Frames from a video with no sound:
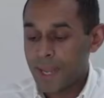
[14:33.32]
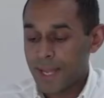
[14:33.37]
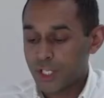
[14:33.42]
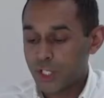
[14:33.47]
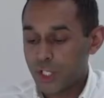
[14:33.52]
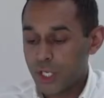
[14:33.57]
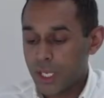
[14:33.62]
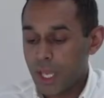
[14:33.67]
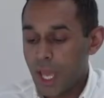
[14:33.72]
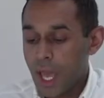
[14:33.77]
but
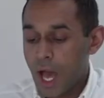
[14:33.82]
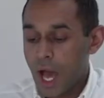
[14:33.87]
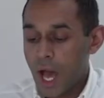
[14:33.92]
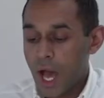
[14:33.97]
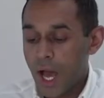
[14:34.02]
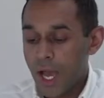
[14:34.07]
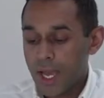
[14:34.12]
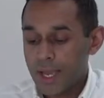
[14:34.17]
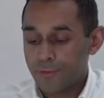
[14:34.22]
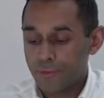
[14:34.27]
actually a
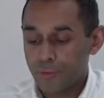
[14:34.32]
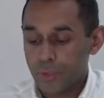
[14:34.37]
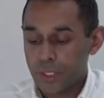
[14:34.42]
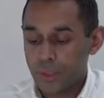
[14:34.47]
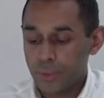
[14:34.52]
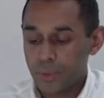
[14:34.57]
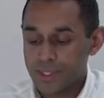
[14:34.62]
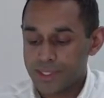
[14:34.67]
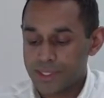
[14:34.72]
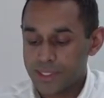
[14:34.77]
higher
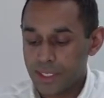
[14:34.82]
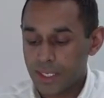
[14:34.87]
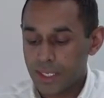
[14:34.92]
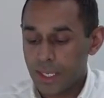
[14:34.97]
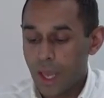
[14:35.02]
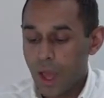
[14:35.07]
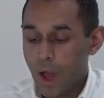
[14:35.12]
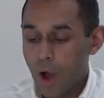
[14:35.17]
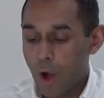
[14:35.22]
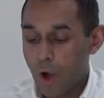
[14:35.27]

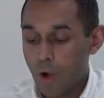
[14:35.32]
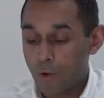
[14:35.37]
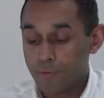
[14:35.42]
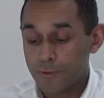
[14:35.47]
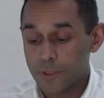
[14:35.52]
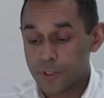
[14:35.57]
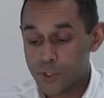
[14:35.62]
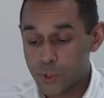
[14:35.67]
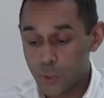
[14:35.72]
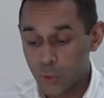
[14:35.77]
frequency
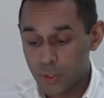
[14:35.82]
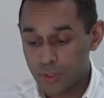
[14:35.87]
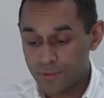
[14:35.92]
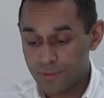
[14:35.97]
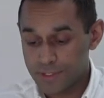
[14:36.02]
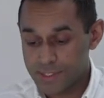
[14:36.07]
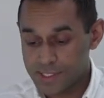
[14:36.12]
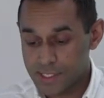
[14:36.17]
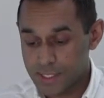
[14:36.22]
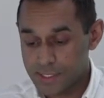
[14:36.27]
of sauna
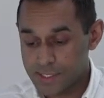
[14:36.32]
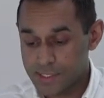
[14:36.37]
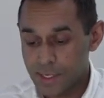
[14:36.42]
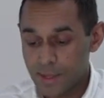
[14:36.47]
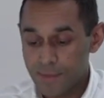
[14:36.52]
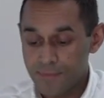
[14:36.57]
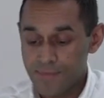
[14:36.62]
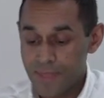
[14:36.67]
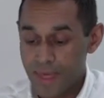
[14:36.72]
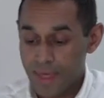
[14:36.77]
visits
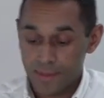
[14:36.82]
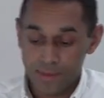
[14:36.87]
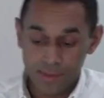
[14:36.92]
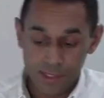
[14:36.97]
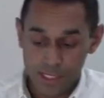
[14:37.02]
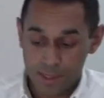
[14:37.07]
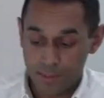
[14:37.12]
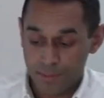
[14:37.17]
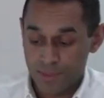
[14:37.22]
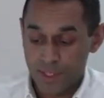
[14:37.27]

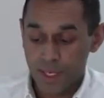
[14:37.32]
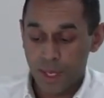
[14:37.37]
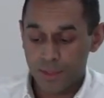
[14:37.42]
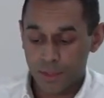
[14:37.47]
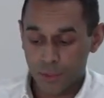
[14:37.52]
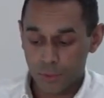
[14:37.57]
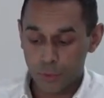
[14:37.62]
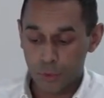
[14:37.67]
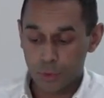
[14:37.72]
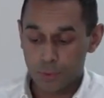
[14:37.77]
than some of the
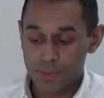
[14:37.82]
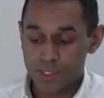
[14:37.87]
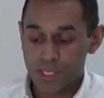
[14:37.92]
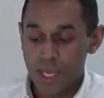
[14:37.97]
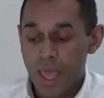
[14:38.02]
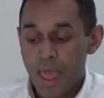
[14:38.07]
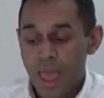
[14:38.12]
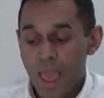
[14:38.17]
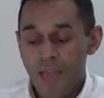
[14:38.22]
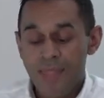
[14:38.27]
other groups.
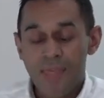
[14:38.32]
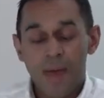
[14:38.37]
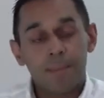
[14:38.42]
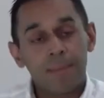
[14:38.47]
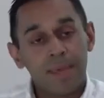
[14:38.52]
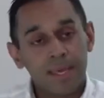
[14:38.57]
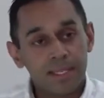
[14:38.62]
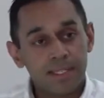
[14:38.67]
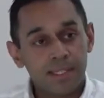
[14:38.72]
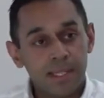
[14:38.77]
And
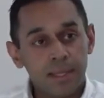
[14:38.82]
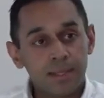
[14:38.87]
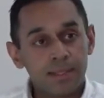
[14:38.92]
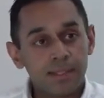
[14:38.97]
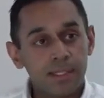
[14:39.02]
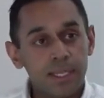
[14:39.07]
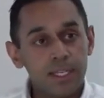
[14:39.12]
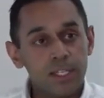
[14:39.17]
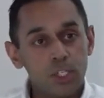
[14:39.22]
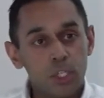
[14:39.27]
that makes
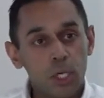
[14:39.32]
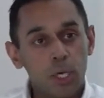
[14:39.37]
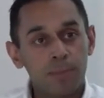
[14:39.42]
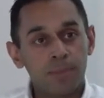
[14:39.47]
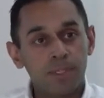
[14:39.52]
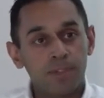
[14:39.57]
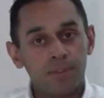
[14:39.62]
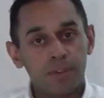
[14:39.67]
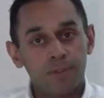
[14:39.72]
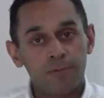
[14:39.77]
sense in
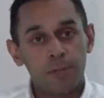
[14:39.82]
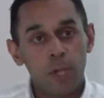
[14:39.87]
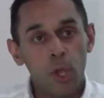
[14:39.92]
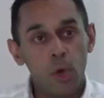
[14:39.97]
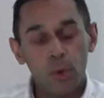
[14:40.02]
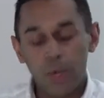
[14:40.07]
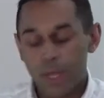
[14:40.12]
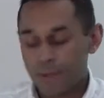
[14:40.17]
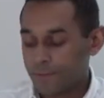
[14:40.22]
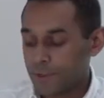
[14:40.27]
terms of the
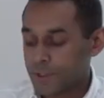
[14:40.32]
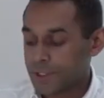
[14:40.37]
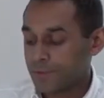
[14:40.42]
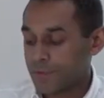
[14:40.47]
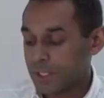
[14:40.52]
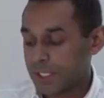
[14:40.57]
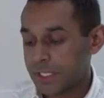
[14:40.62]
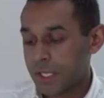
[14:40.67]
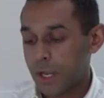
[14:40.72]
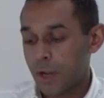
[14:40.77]
low levels
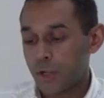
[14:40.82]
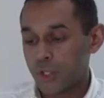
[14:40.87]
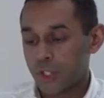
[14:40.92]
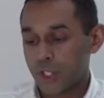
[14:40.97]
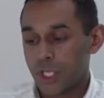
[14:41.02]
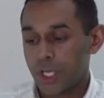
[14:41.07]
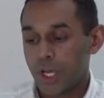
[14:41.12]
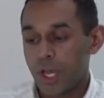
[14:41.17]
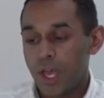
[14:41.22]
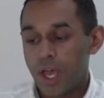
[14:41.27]
of
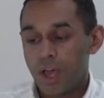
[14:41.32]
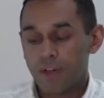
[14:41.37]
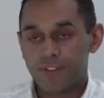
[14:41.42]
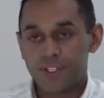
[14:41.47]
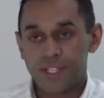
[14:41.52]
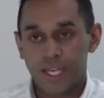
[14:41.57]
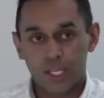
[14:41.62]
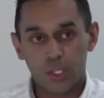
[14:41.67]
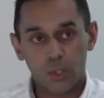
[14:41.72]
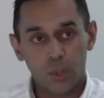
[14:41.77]
disclosure of
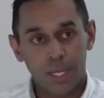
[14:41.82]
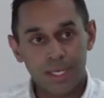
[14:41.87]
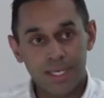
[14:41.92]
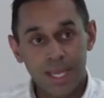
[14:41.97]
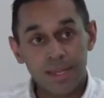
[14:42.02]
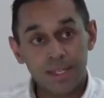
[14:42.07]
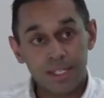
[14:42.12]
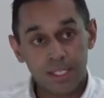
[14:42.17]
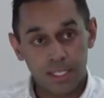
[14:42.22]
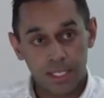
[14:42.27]
sexual
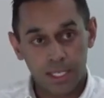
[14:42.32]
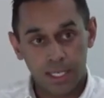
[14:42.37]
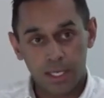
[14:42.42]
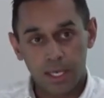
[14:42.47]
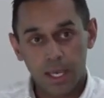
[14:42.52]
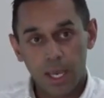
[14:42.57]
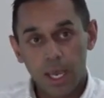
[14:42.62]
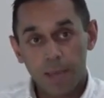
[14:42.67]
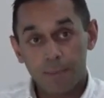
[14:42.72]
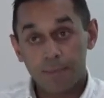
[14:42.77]

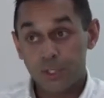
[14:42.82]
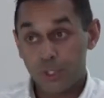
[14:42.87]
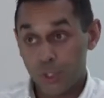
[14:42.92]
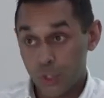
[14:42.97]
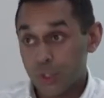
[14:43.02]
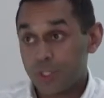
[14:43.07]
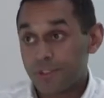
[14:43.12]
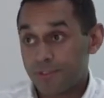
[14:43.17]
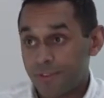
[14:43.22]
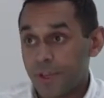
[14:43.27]
identity
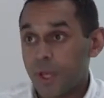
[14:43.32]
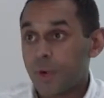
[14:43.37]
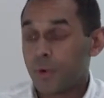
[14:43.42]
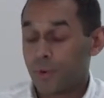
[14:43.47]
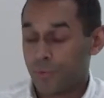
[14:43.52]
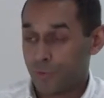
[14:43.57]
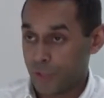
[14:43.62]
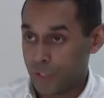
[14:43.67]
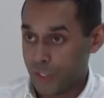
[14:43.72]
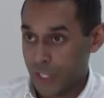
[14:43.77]
due to fear
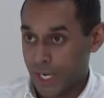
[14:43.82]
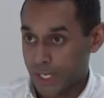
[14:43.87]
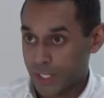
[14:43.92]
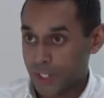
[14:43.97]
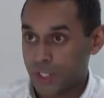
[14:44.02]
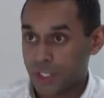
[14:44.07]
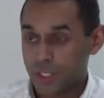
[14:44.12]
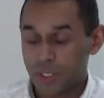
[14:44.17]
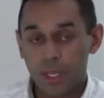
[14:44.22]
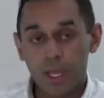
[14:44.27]
of
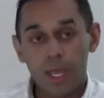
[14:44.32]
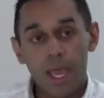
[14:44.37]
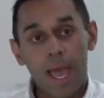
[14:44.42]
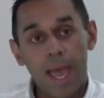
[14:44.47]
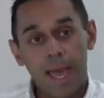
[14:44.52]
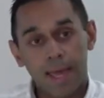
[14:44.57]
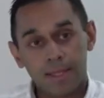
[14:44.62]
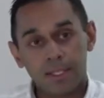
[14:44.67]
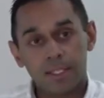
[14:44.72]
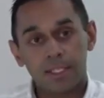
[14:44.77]
rejection
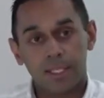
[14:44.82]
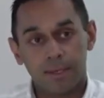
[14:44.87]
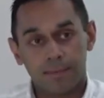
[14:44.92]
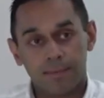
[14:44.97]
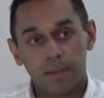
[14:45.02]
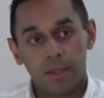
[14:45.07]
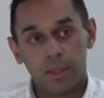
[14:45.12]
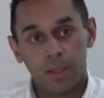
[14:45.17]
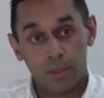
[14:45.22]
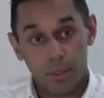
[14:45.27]
and
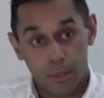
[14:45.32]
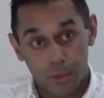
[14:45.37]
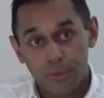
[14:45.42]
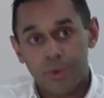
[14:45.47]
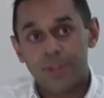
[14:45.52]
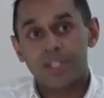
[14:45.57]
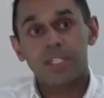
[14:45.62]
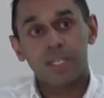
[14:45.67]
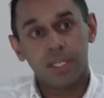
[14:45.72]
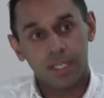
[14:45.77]
given the
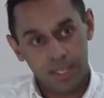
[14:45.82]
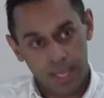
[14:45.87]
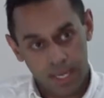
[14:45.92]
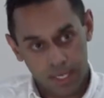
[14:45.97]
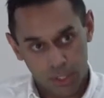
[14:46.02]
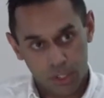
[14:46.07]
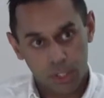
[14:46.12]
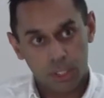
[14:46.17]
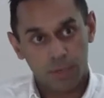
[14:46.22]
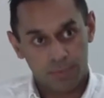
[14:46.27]
threatening
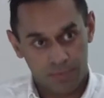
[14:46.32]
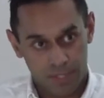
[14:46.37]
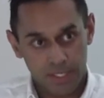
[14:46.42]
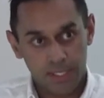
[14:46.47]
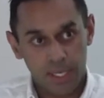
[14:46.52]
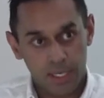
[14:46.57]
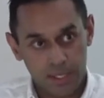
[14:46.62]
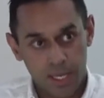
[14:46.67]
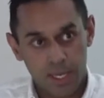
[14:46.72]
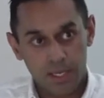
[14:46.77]
nature of
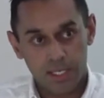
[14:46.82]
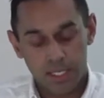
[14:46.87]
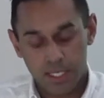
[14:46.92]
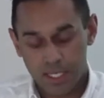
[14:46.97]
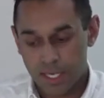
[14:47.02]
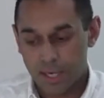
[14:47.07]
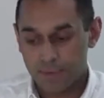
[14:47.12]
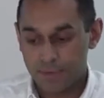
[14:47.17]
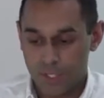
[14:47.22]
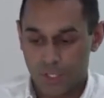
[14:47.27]
this
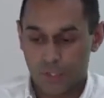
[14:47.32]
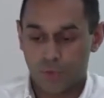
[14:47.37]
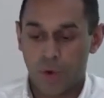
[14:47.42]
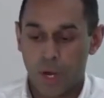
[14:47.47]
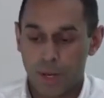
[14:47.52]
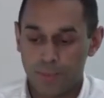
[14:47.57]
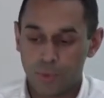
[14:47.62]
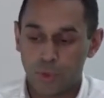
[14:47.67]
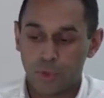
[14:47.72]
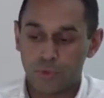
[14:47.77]
identity that I've
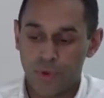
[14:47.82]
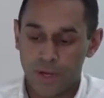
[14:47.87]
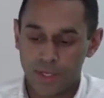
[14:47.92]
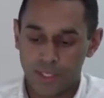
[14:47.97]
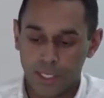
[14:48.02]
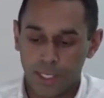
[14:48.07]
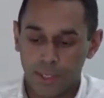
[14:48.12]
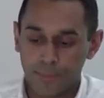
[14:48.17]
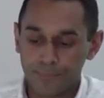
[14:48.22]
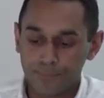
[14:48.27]
described
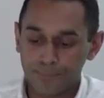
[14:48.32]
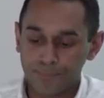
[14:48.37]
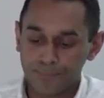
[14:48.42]
already.